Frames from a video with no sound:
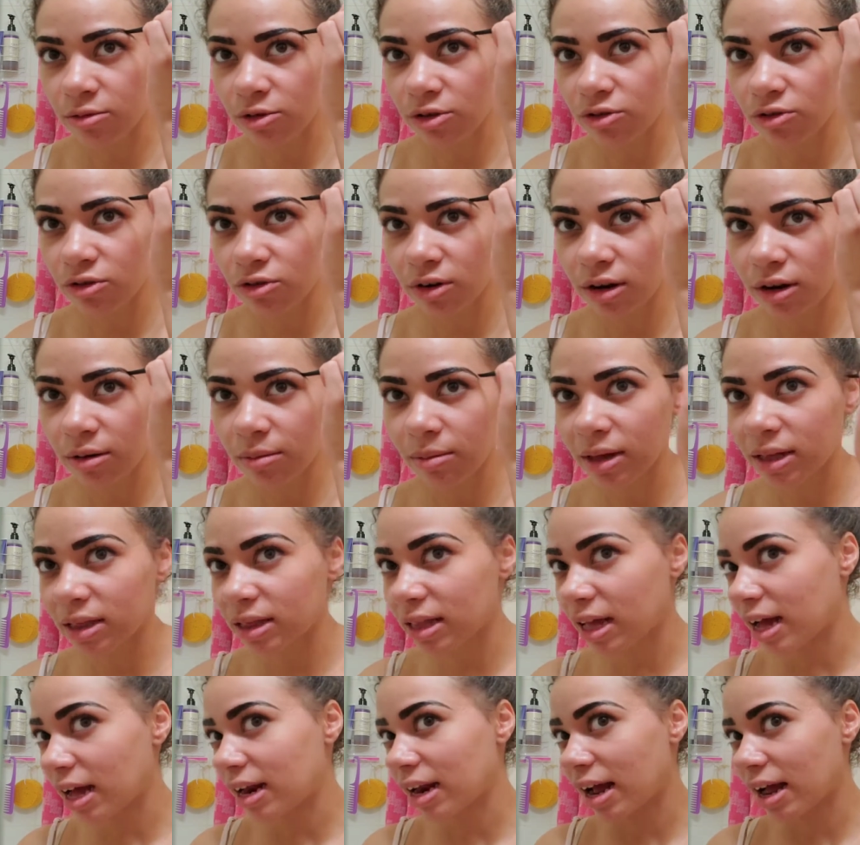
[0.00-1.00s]
I'm just trying to
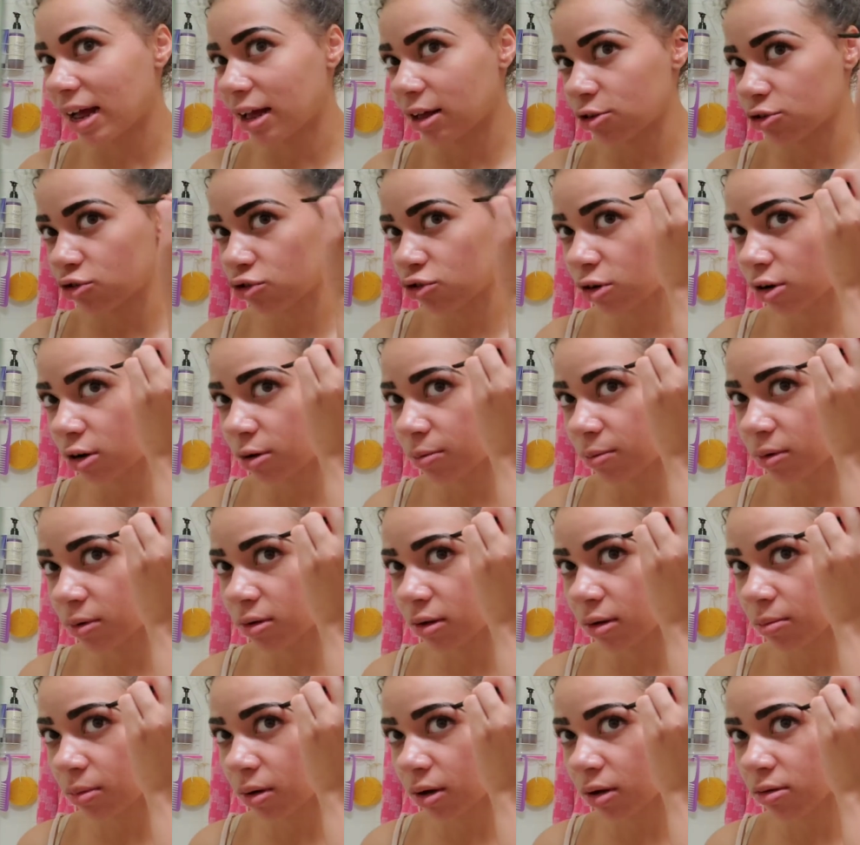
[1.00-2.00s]
make that as sharp
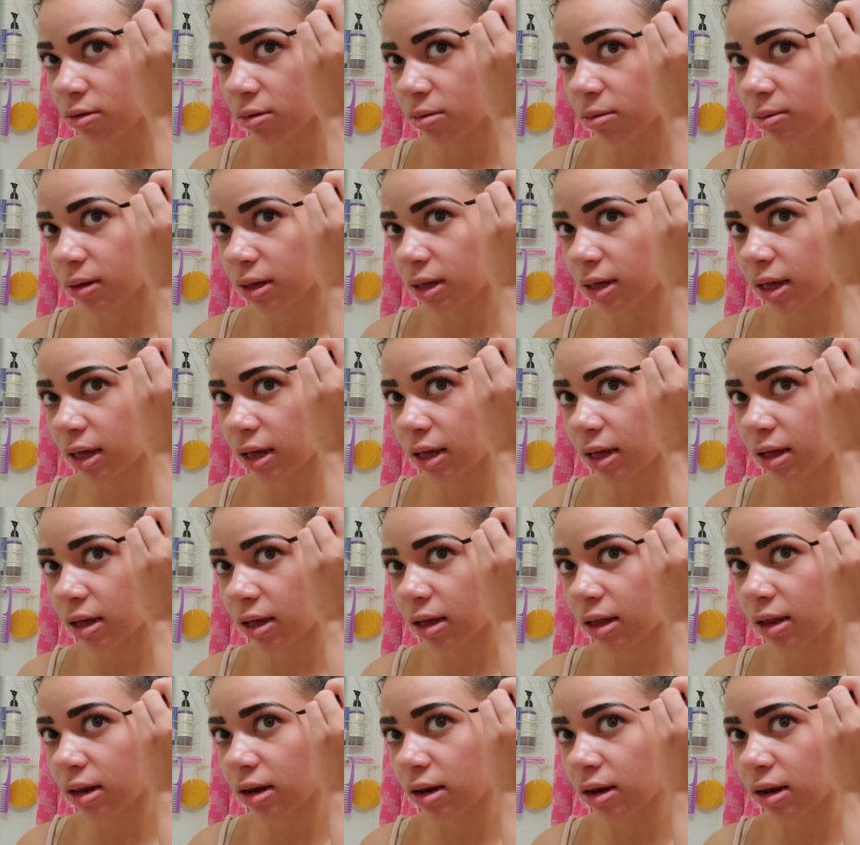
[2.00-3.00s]
as I possibly
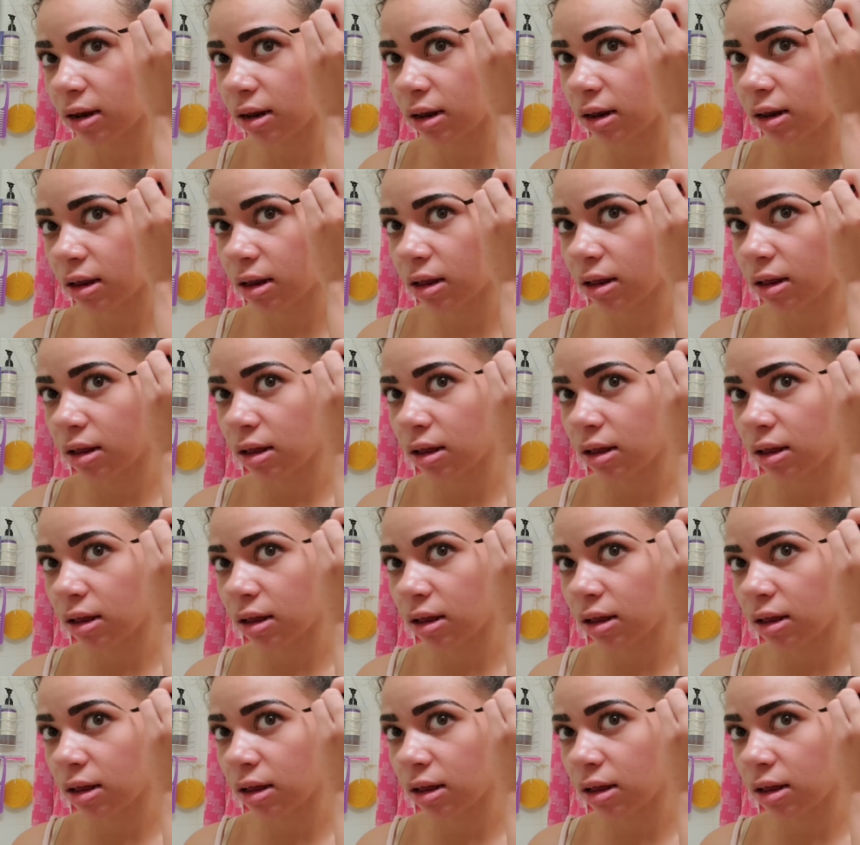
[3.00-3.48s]
can.